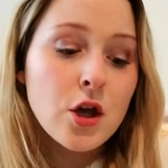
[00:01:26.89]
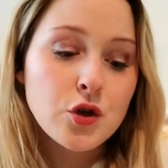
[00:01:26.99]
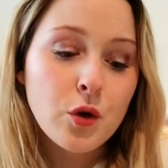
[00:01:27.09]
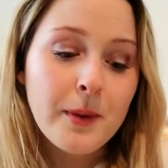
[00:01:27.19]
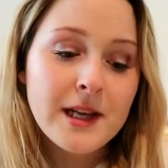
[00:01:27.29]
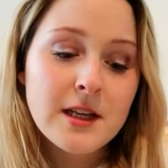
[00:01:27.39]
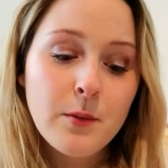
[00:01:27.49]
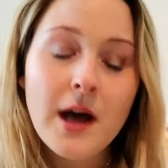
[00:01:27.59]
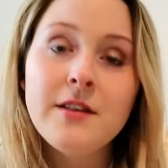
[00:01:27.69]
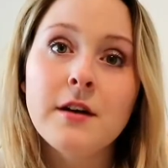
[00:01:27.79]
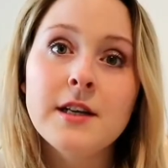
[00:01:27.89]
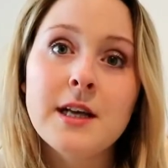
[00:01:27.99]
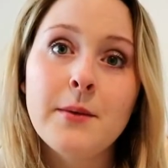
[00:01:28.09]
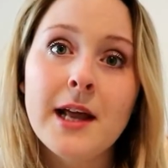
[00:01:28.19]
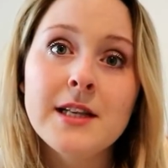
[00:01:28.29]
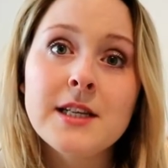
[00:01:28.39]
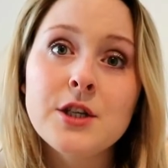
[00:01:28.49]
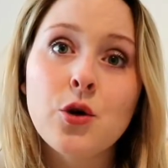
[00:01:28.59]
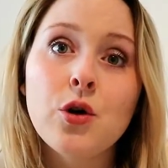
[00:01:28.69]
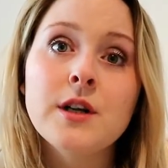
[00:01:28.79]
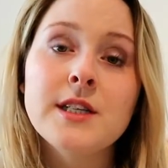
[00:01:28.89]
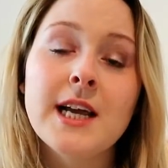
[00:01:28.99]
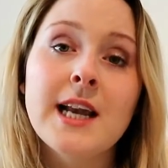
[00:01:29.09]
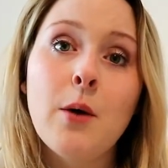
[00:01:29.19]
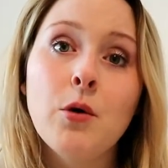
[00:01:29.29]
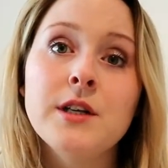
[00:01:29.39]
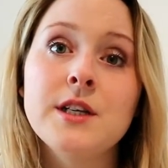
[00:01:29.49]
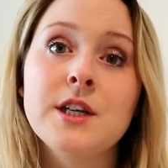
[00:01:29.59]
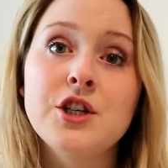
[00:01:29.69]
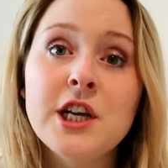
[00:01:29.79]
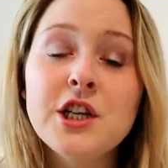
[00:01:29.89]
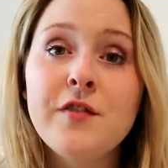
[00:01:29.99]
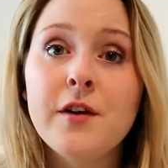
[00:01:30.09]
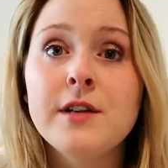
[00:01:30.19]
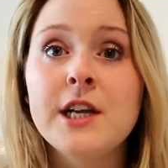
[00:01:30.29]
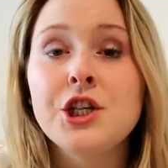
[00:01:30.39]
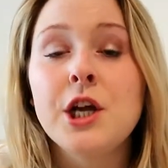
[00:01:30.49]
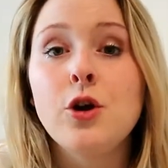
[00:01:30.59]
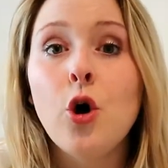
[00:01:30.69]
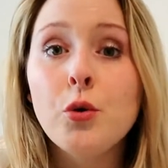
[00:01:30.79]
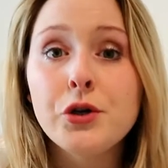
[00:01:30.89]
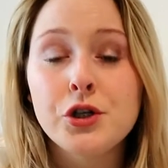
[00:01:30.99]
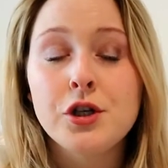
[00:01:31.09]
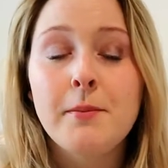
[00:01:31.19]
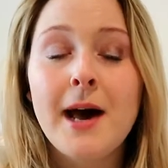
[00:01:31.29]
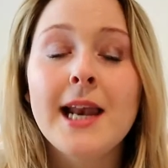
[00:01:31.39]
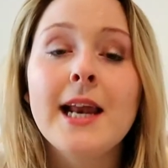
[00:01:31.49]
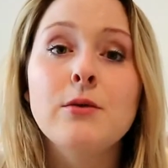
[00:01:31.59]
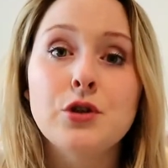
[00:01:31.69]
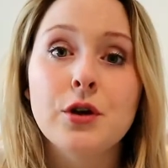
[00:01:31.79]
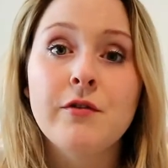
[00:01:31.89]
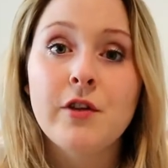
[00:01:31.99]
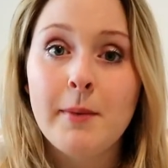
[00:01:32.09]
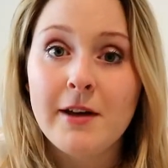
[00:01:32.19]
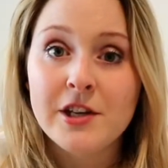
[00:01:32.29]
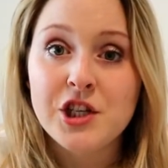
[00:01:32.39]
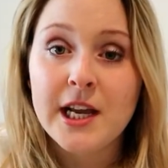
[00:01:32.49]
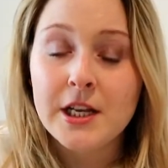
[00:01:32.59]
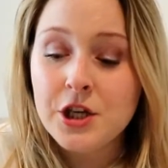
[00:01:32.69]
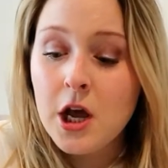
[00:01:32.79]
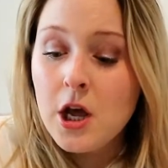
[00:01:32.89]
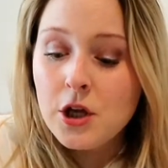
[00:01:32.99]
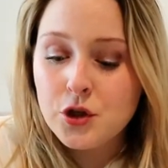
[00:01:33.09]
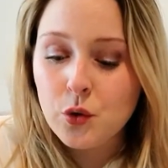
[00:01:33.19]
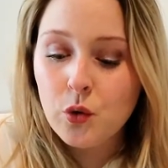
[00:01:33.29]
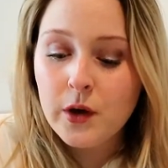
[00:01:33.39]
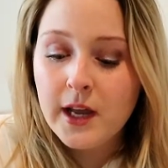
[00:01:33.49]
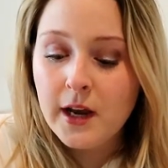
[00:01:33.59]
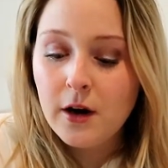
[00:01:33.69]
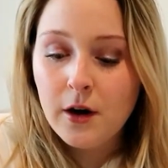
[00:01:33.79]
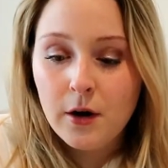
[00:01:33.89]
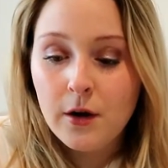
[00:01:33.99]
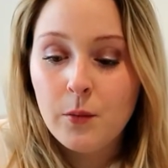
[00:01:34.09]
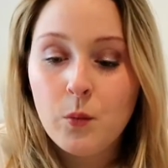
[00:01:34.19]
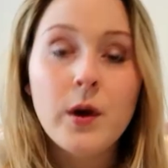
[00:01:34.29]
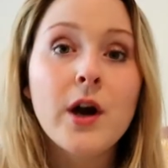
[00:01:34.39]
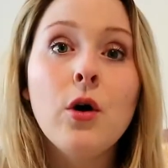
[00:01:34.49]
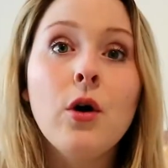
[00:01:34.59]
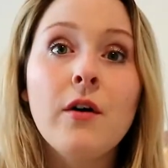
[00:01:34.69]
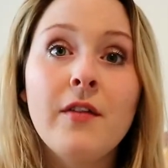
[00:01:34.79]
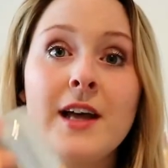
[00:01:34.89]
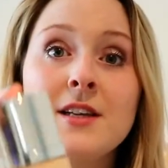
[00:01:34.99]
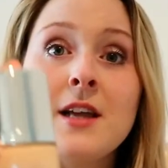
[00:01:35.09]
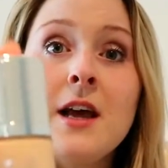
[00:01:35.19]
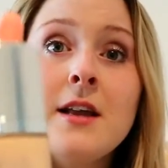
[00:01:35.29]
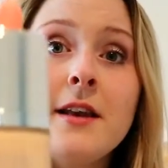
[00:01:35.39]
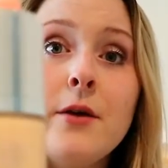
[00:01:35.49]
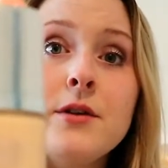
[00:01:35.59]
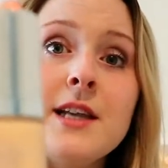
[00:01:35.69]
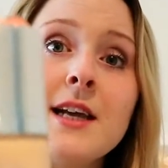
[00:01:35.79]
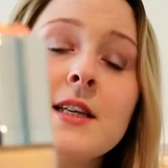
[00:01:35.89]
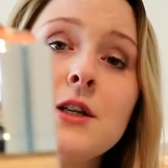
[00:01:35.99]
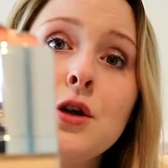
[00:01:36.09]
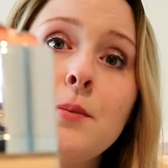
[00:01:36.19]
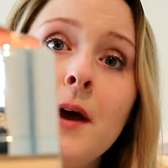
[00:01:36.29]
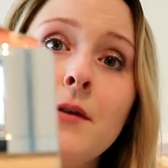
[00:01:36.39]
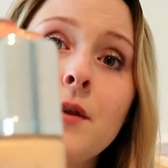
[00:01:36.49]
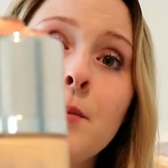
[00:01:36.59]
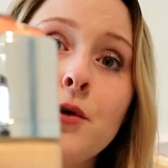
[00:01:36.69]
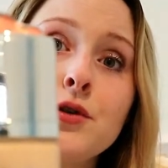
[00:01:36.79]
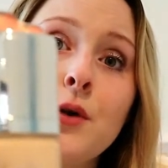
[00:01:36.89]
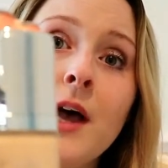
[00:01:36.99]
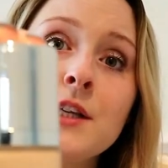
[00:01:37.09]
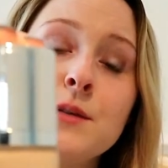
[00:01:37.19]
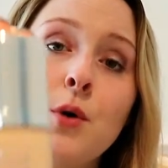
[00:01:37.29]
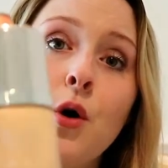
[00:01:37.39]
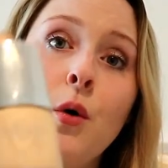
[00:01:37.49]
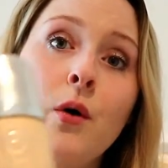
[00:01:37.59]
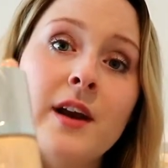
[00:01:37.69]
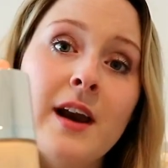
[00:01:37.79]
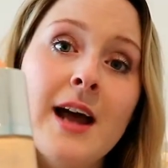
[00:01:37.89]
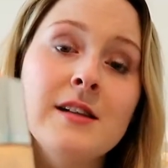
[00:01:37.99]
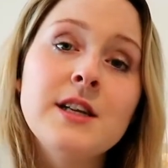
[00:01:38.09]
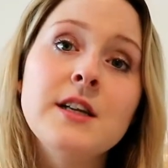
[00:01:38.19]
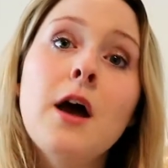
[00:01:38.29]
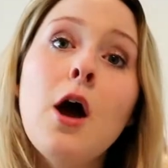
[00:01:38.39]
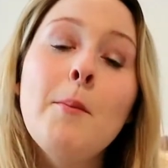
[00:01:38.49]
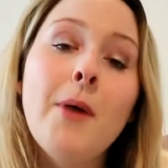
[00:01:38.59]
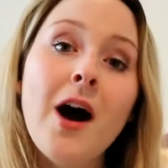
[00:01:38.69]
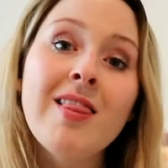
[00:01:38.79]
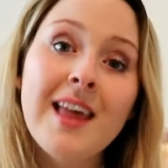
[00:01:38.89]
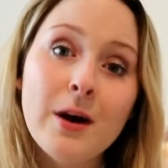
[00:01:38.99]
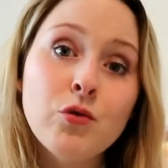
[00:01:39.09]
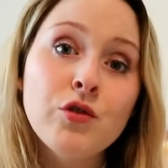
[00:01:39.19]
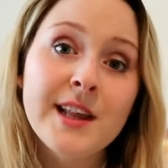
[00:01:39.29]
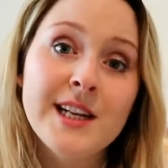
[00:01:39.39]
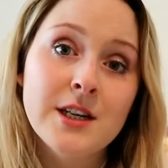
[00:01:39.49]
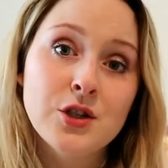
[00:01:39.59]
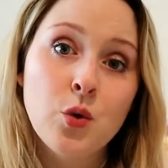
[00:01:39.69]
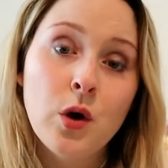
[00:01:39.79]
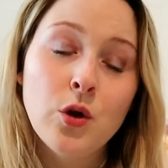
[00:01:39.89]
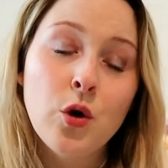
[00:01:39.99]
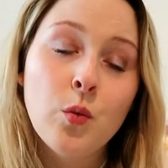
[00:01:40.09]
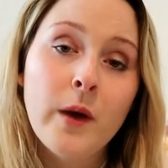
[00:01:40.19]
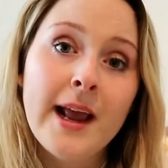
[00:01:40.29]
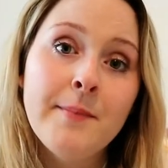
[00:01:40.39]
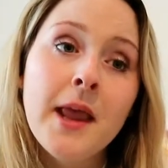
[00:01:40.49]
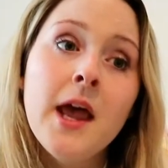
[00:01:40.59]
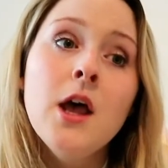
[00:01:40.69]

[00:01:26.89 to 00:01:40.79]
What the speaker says: So basically what I've done is I went into Dior, it said I wanted to change foundation. I'd always used Armani and I was looking for a bit of a change. So here we got this. Now it's £62, the bottle is small, granted, but a little really does go a long way.